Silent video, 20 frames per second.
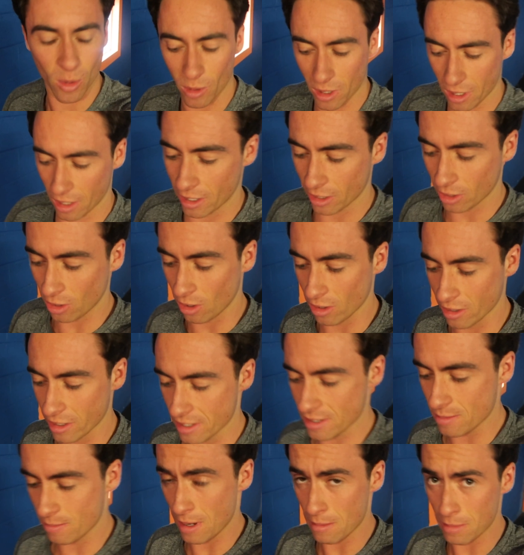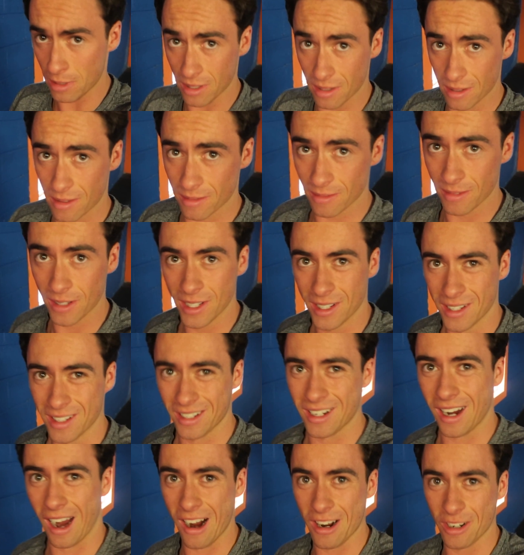What can I call this? Maybe
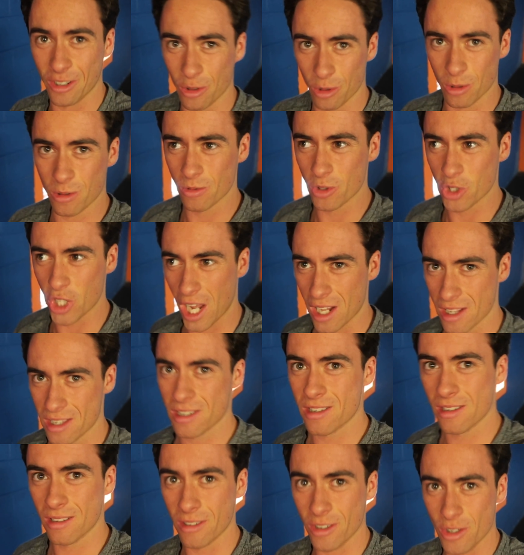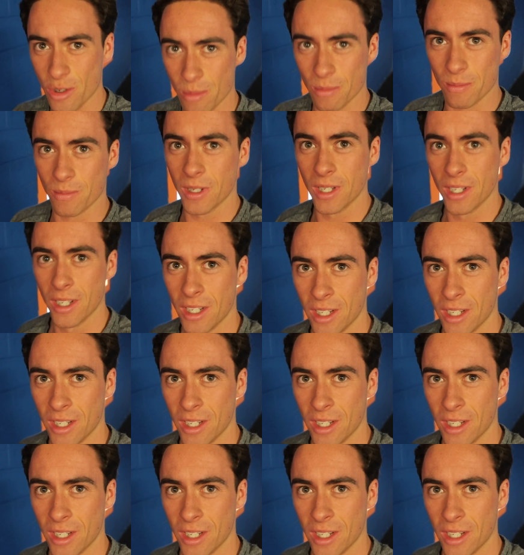cardio chats or something.